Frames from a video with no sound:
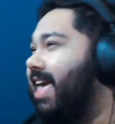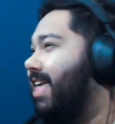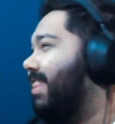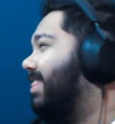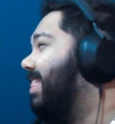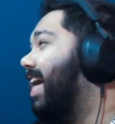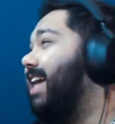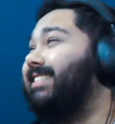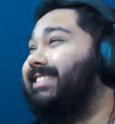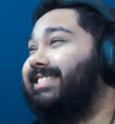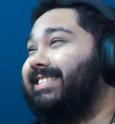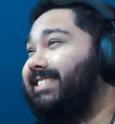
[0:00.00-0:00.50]

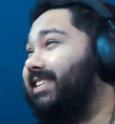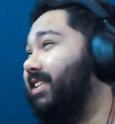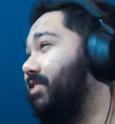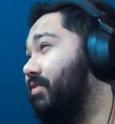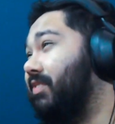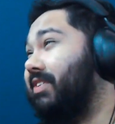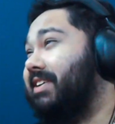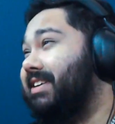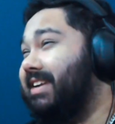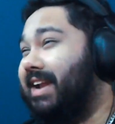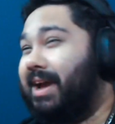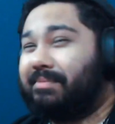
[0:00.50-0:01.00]
that's a
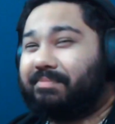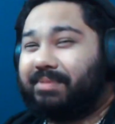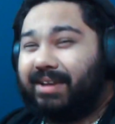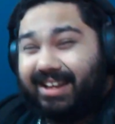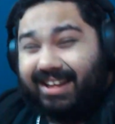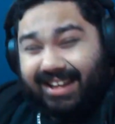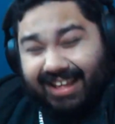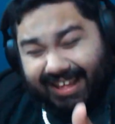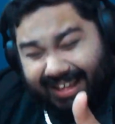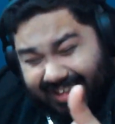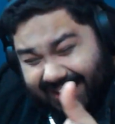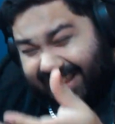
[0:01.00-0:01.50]
different number.
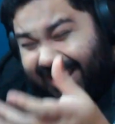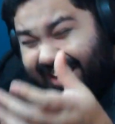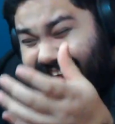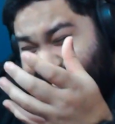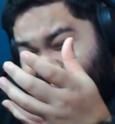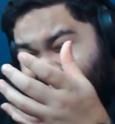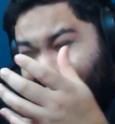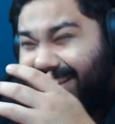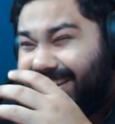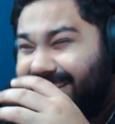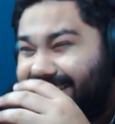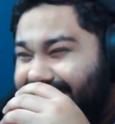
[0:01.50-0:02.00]

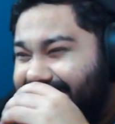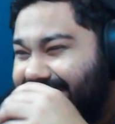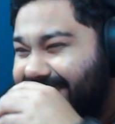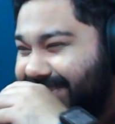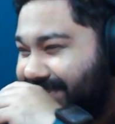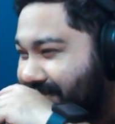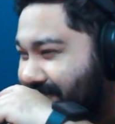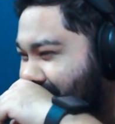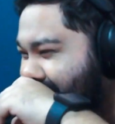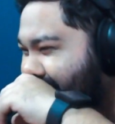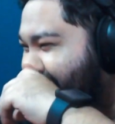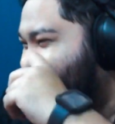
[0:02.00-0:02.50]

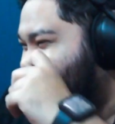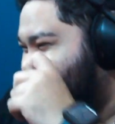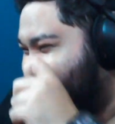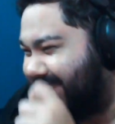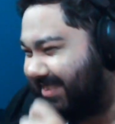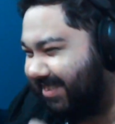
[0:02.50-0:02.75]
Jesus